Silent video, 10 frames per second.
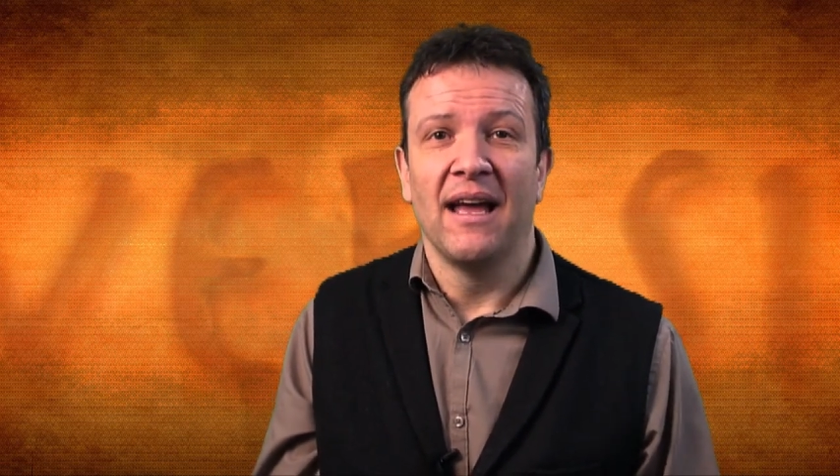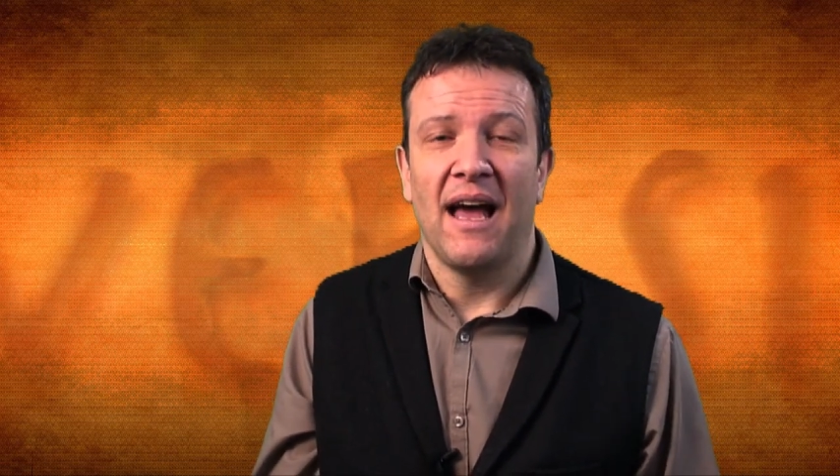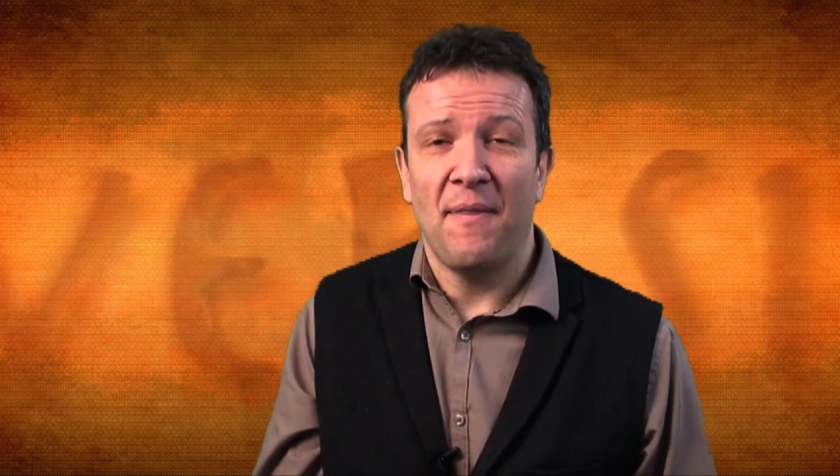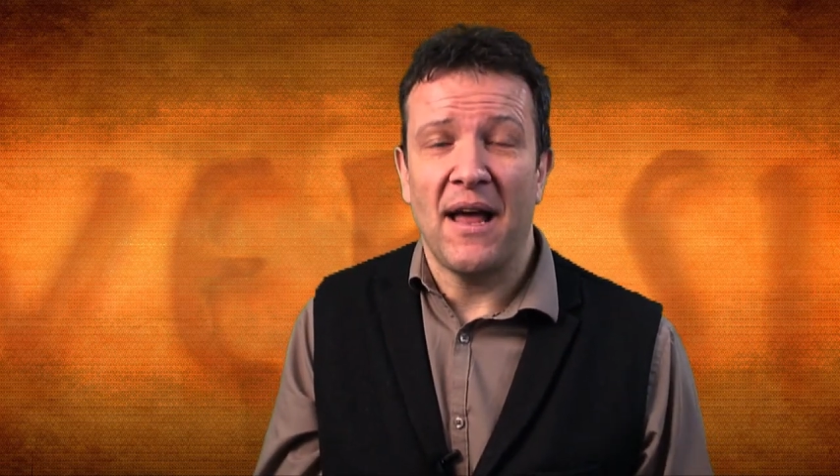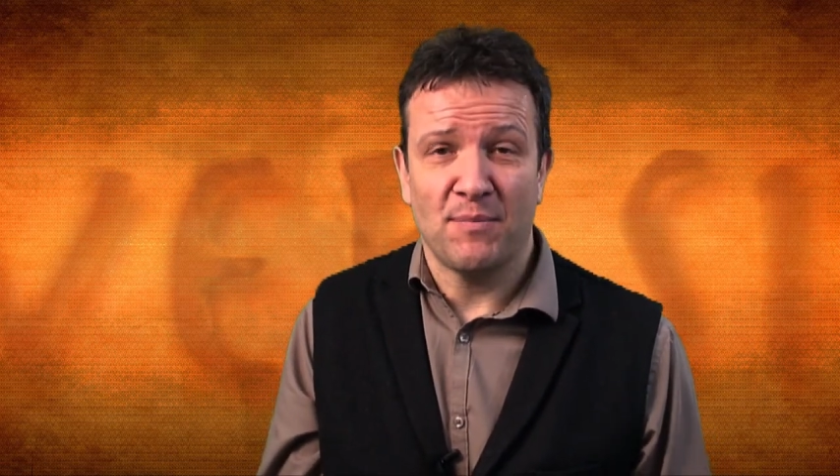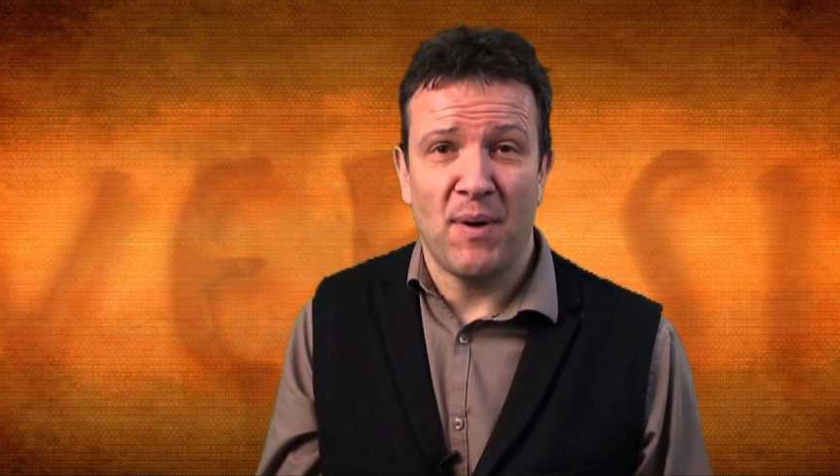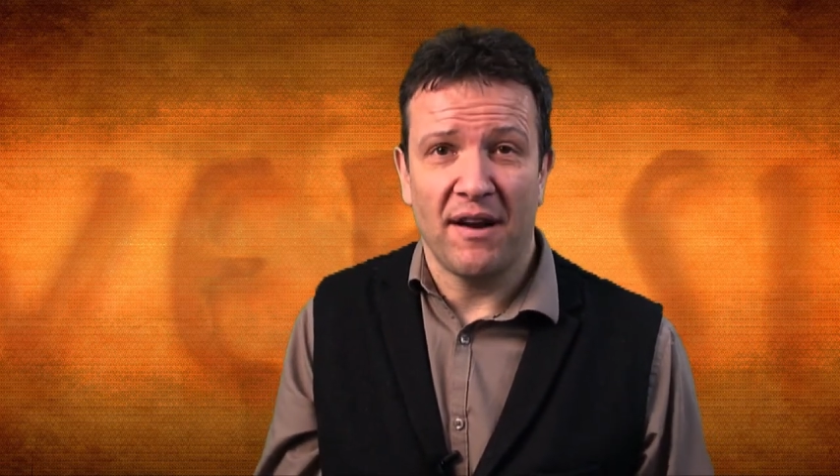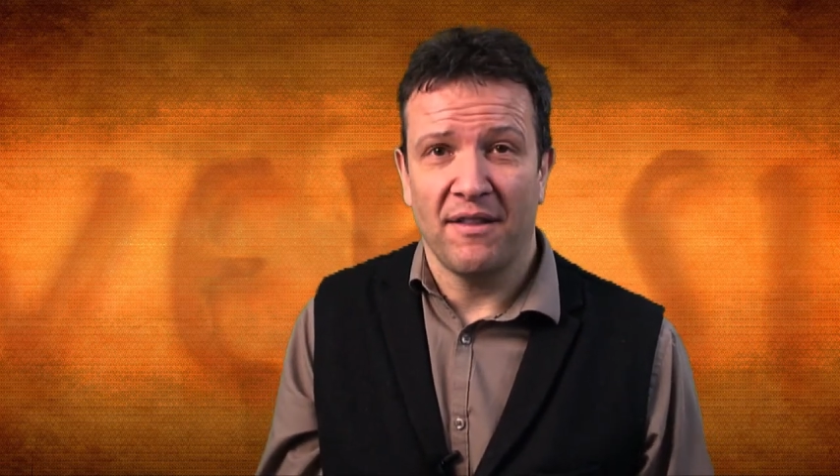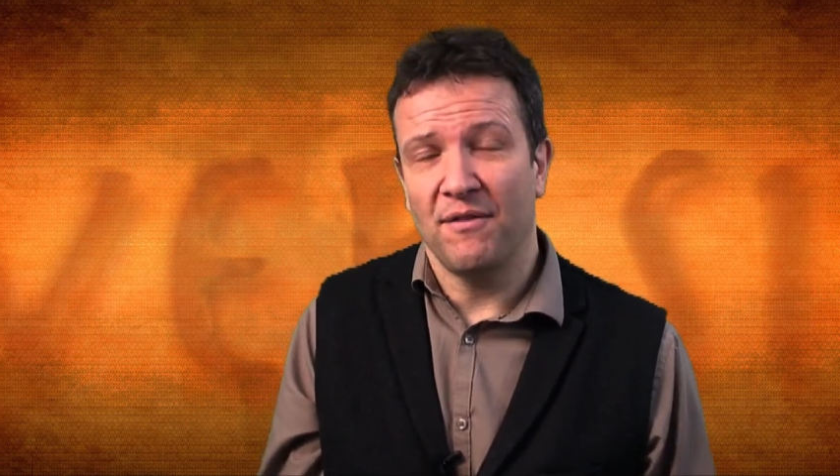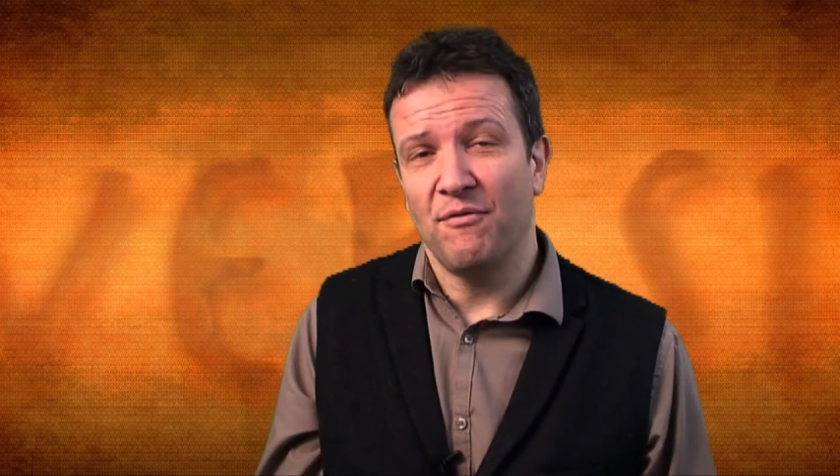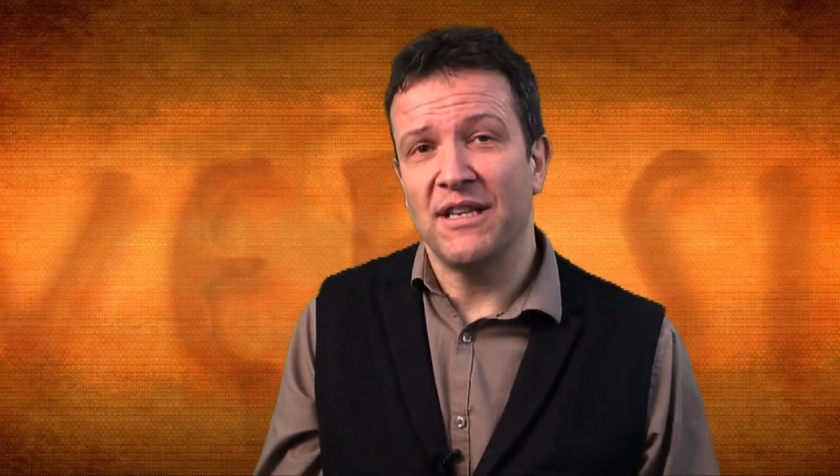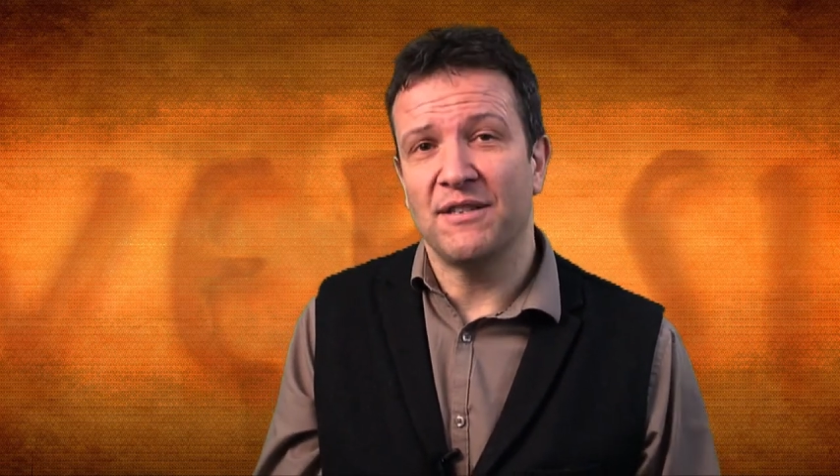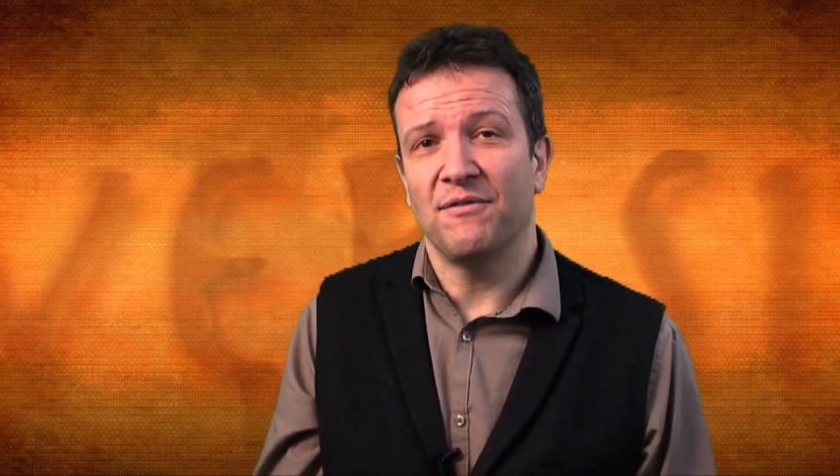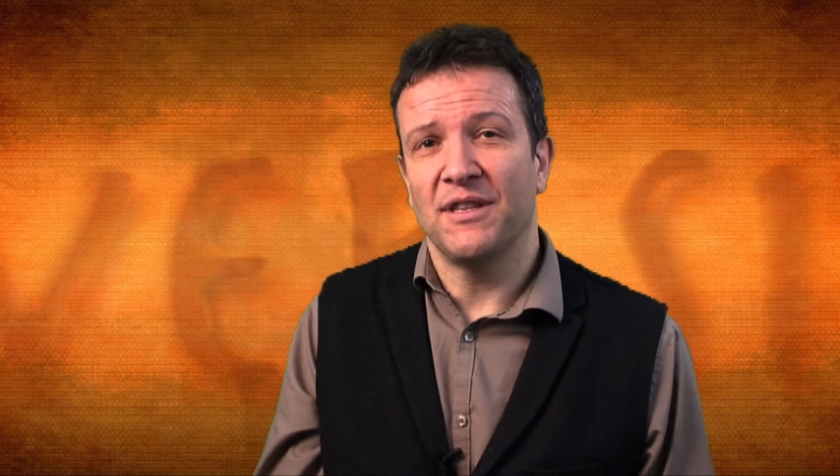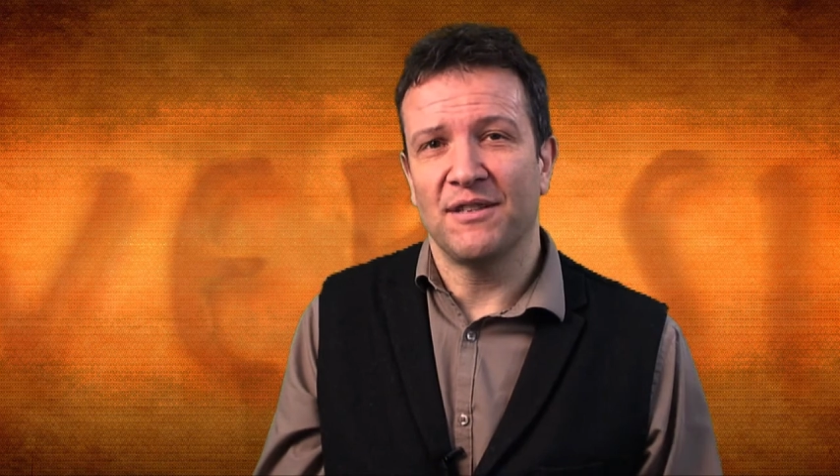And that's part of the
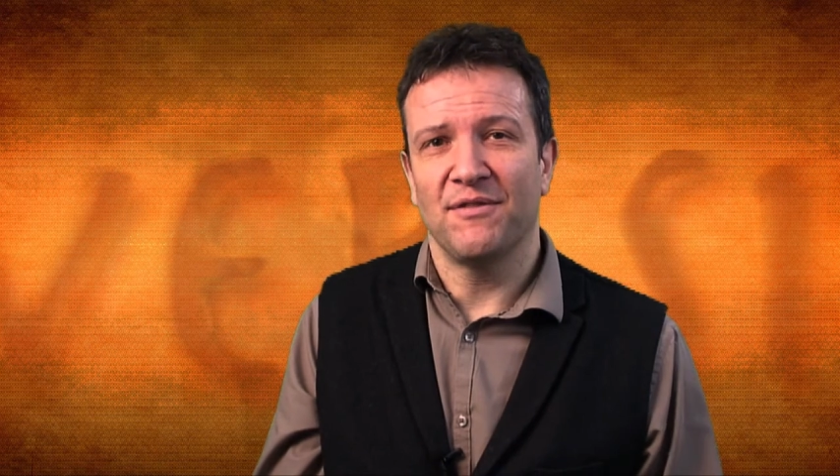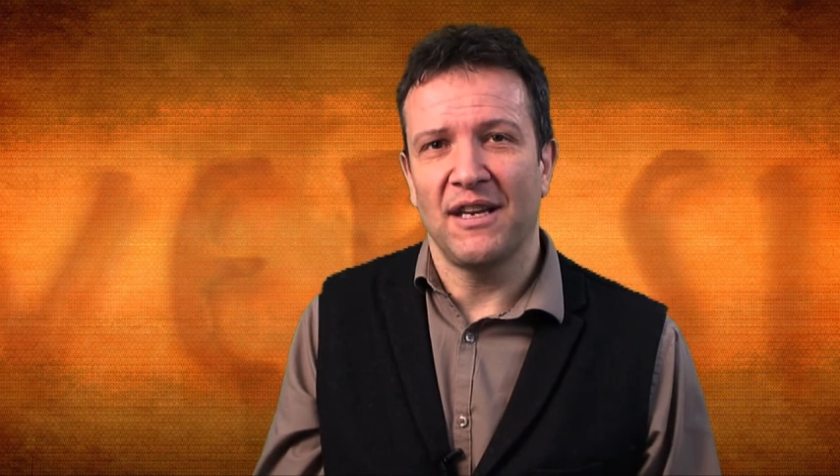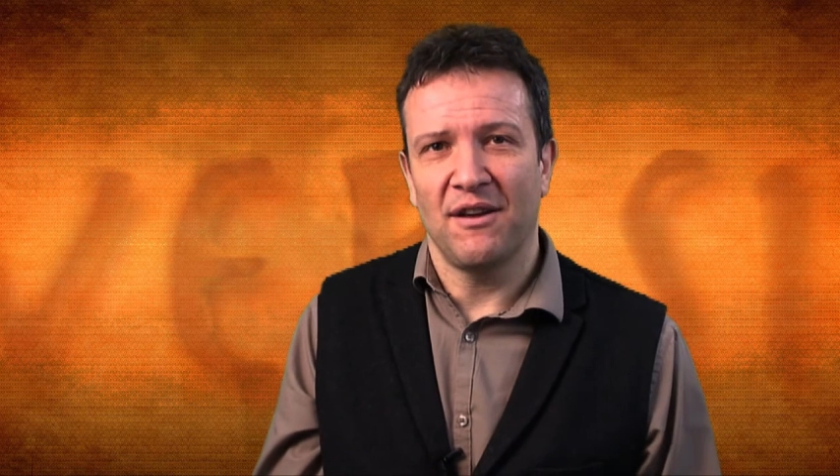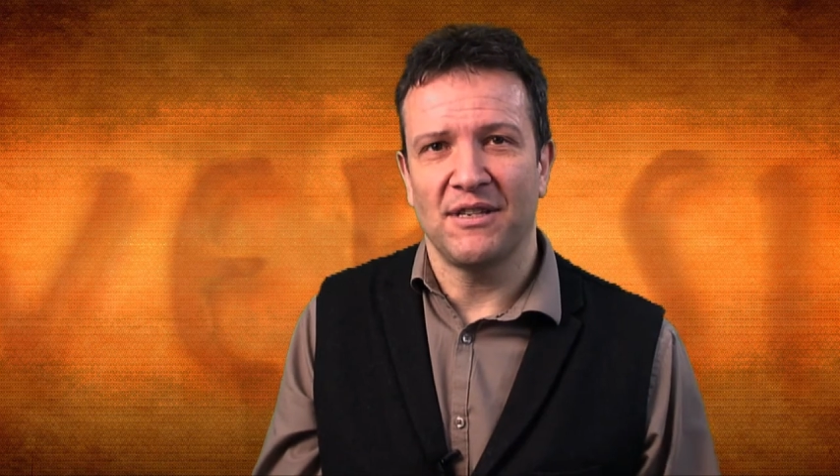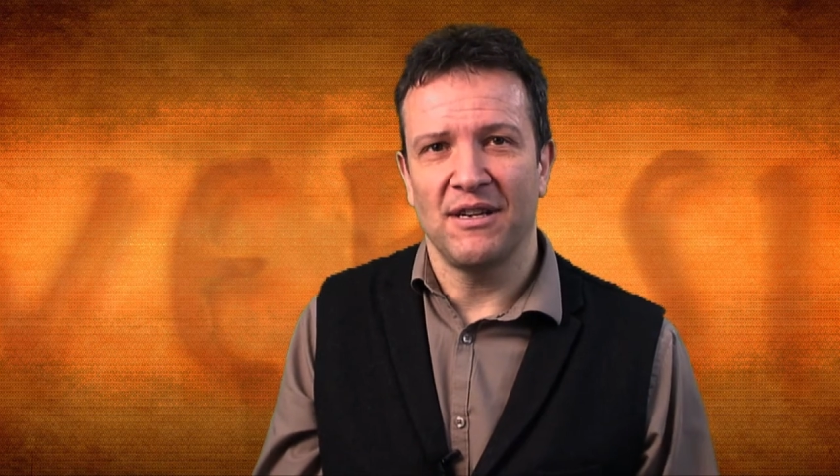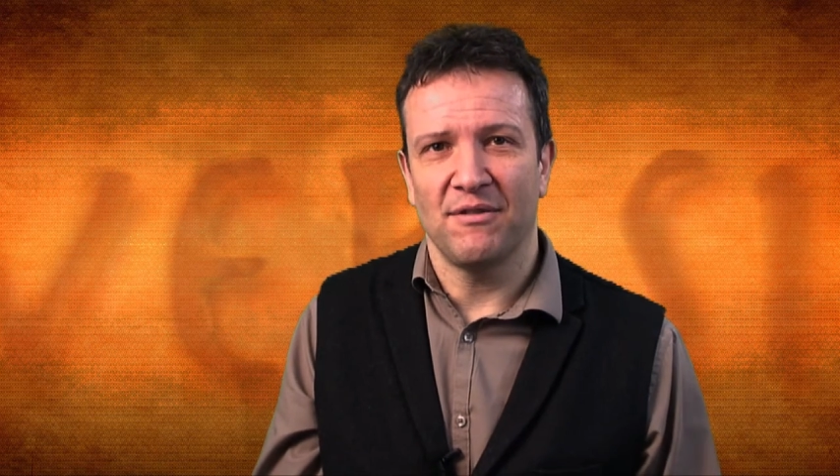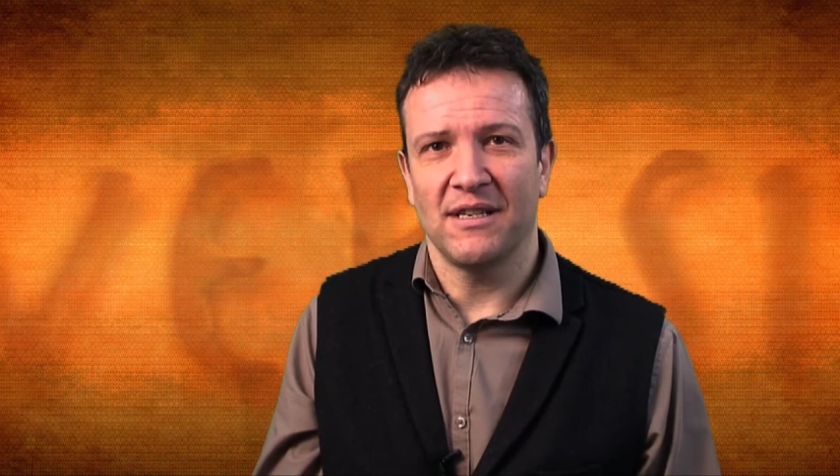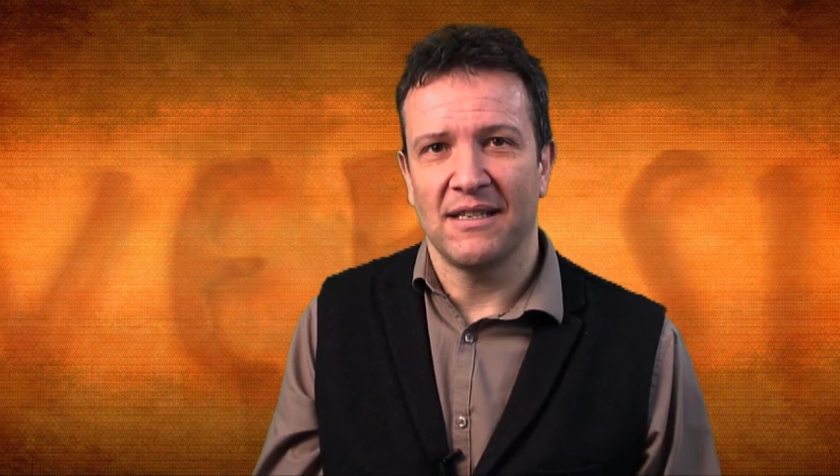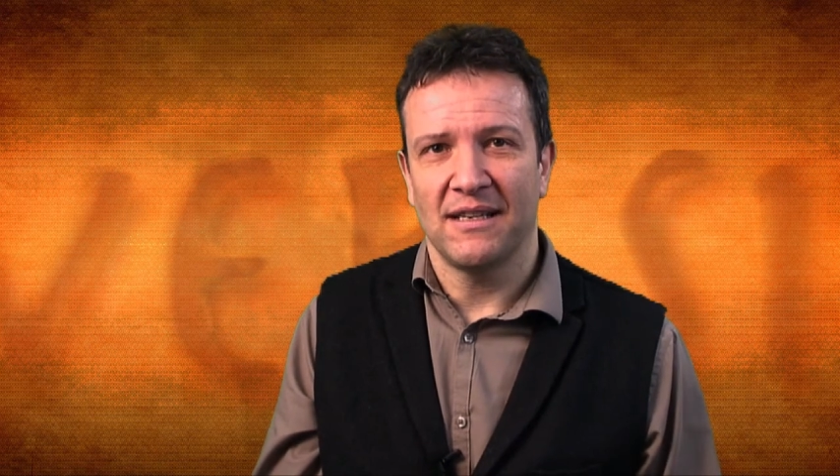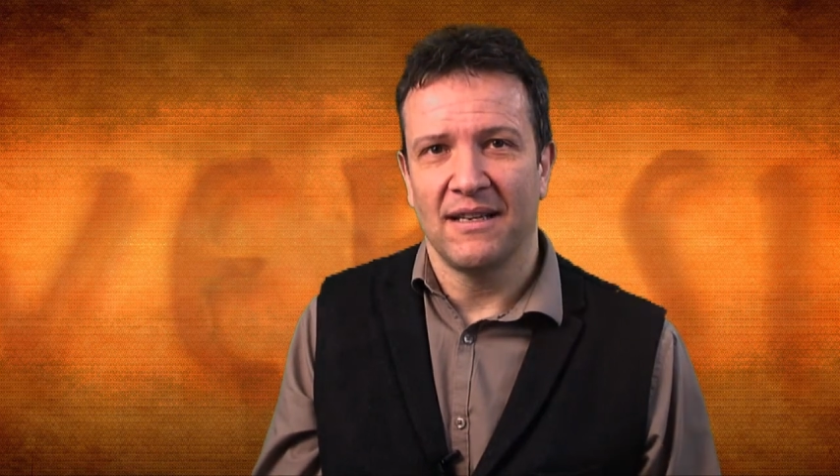reason for this video series.